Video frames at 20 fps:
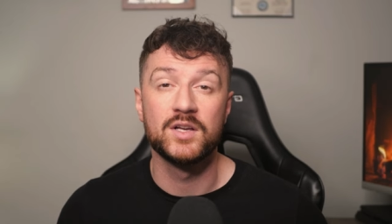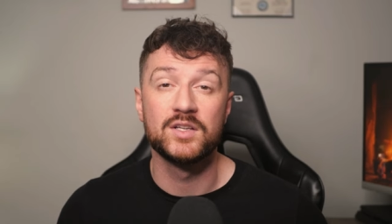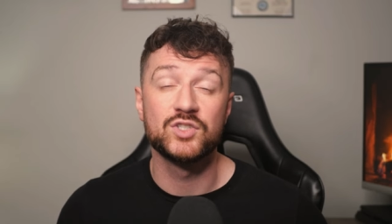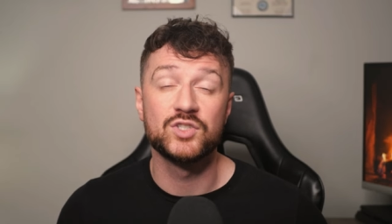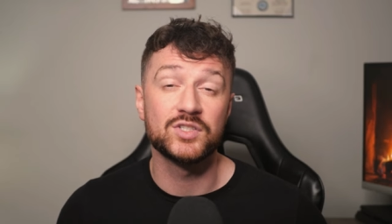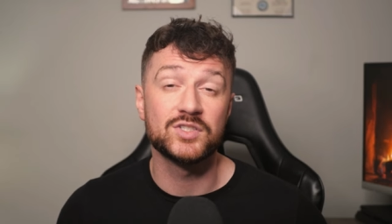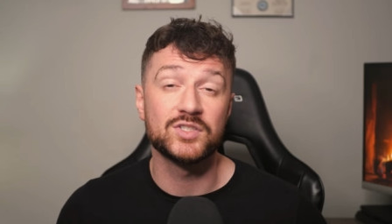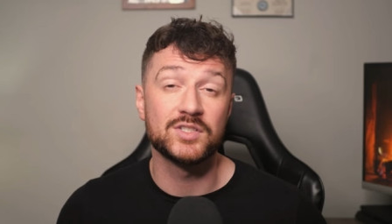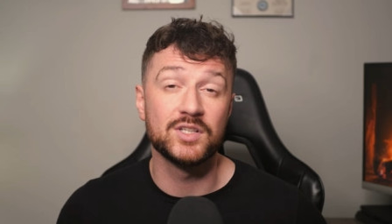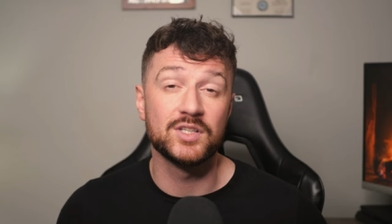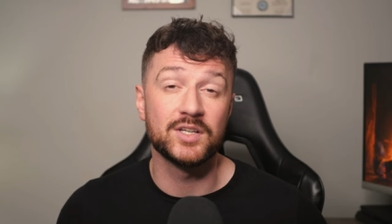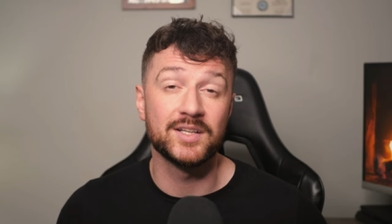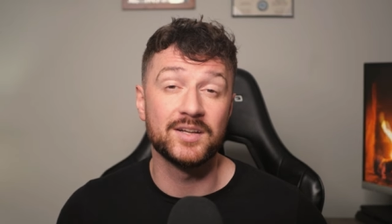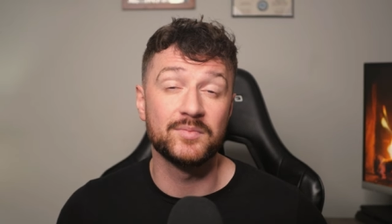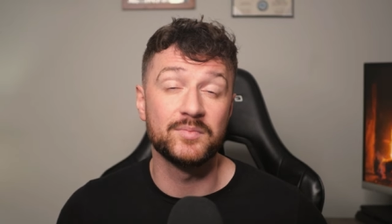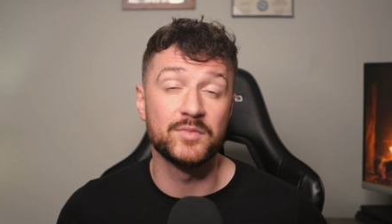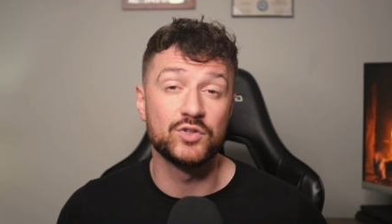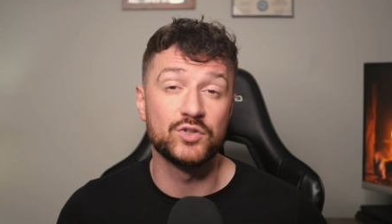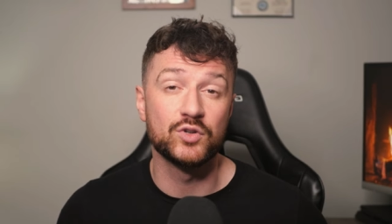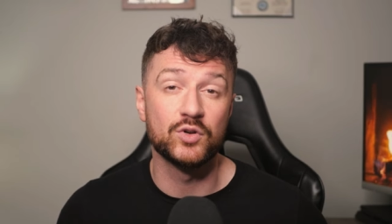Just looking
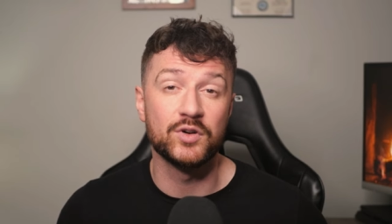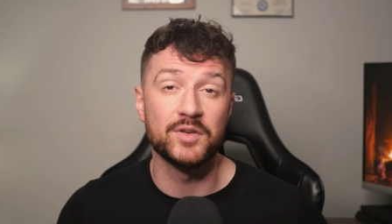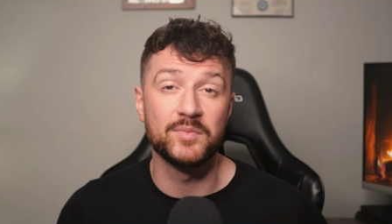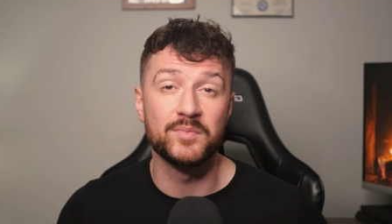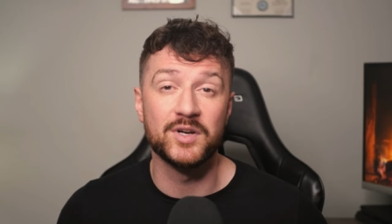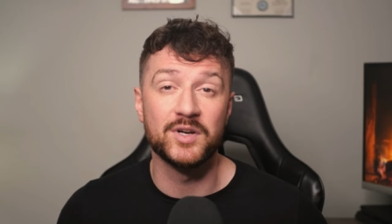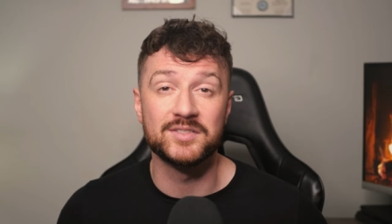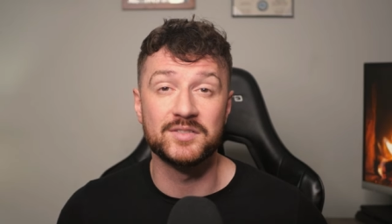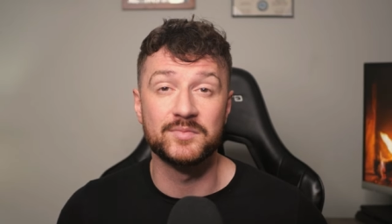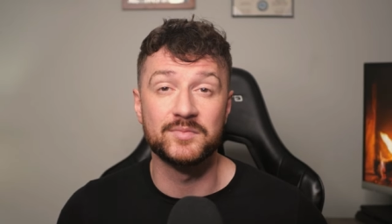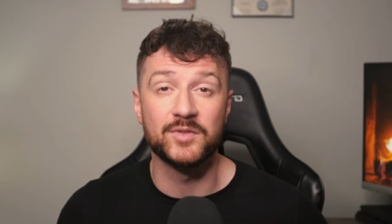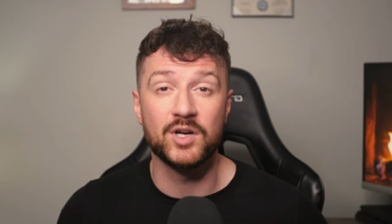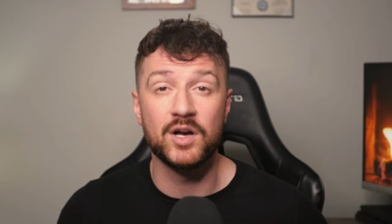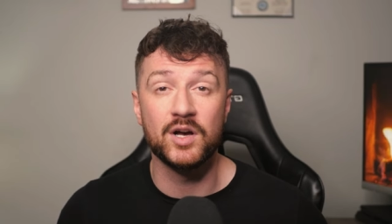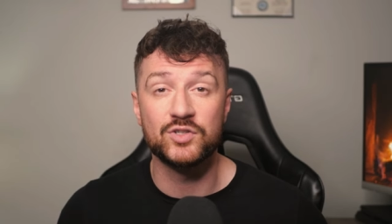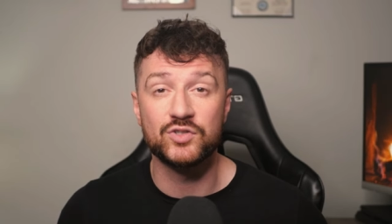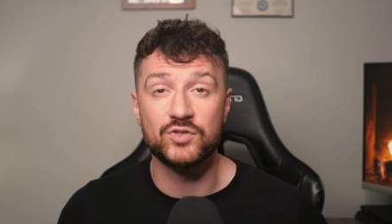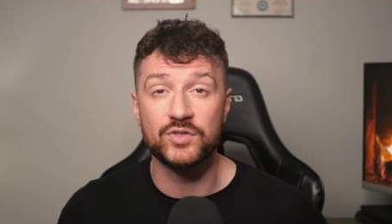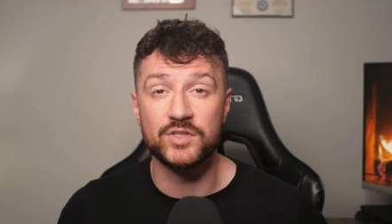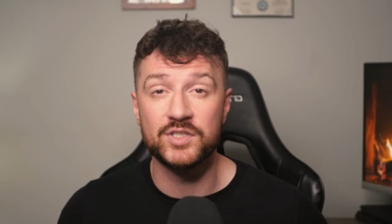at majority Muslim
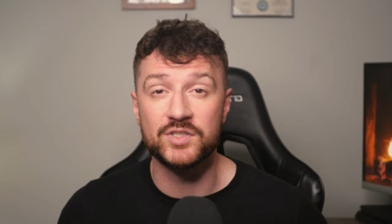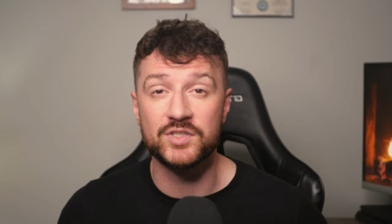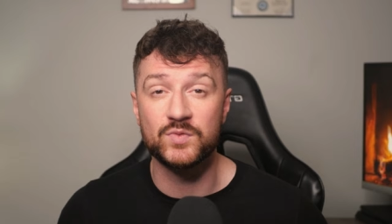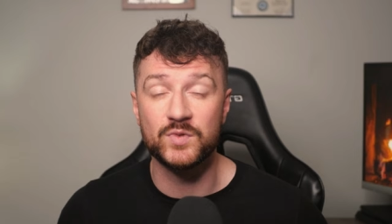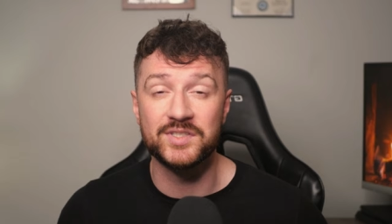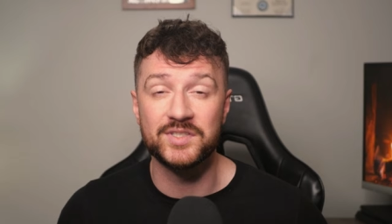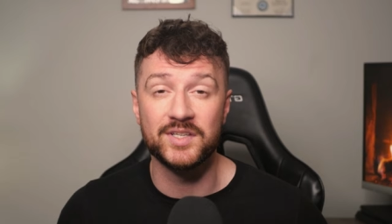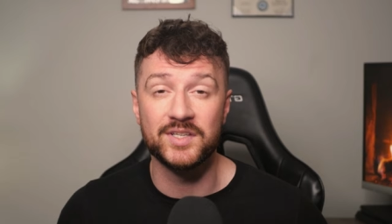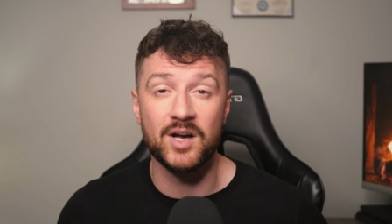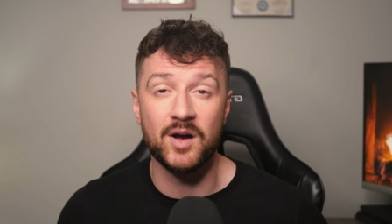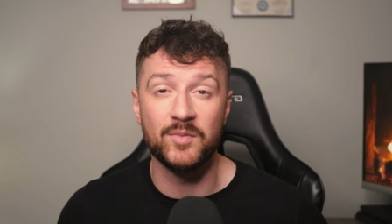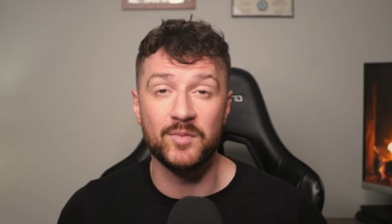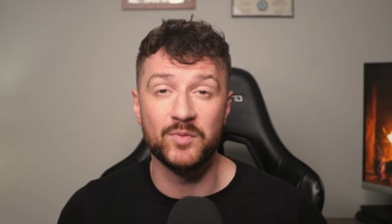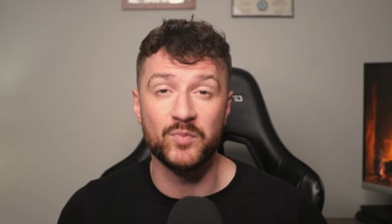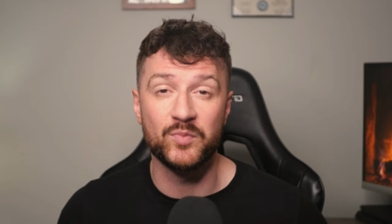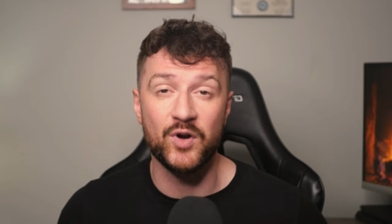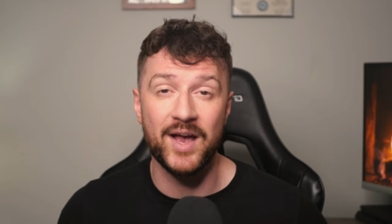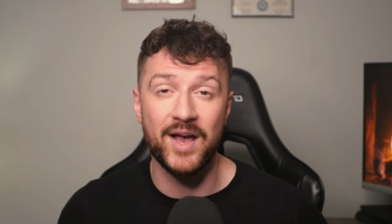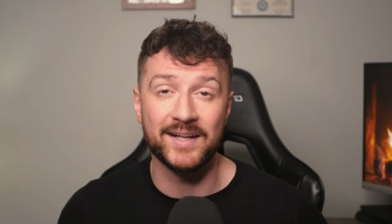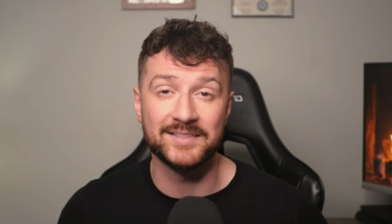countries, we see common
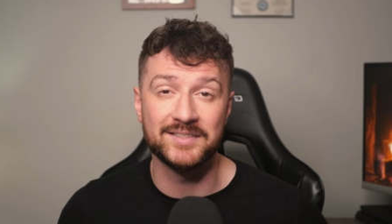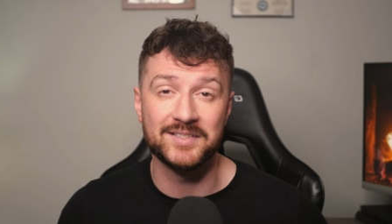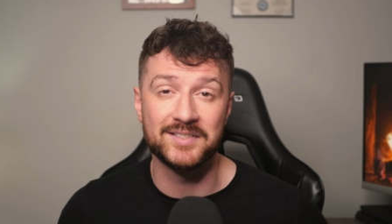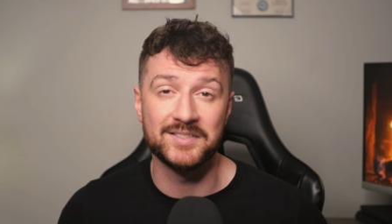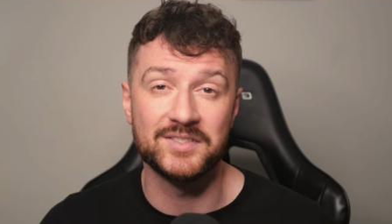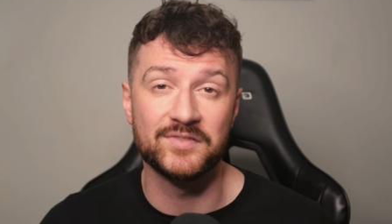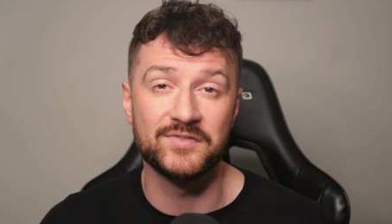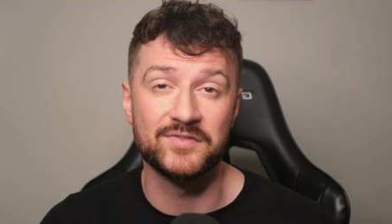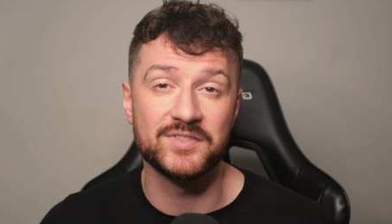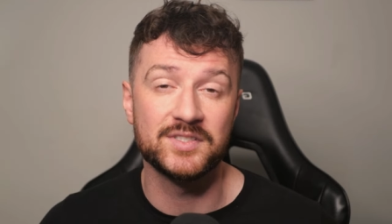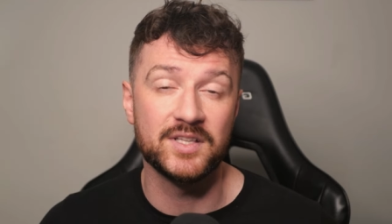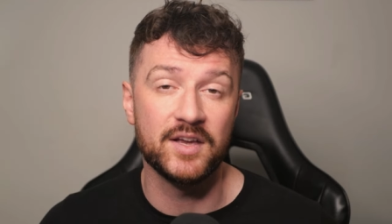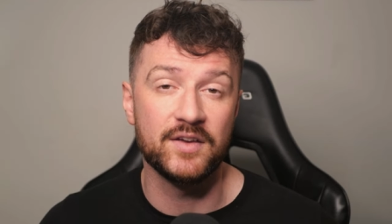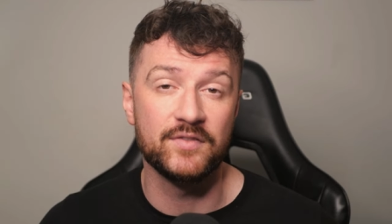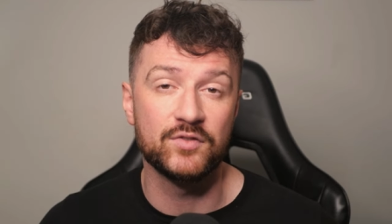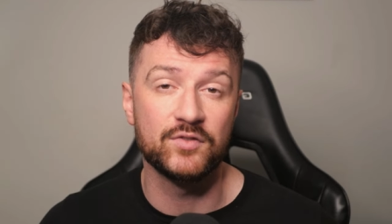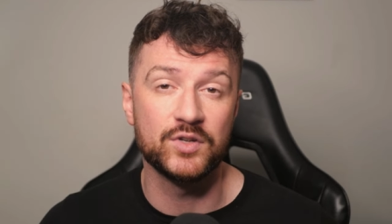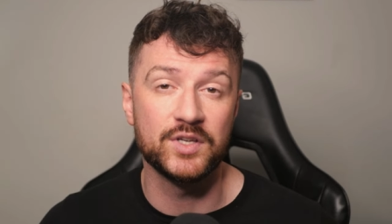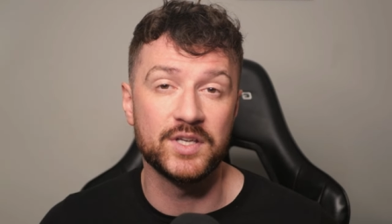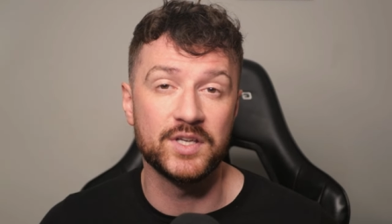practices of
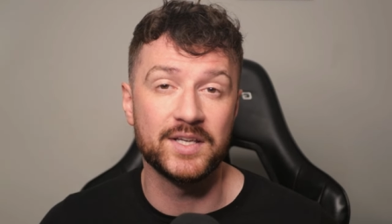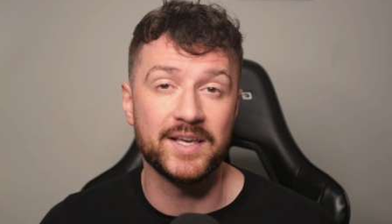slavery,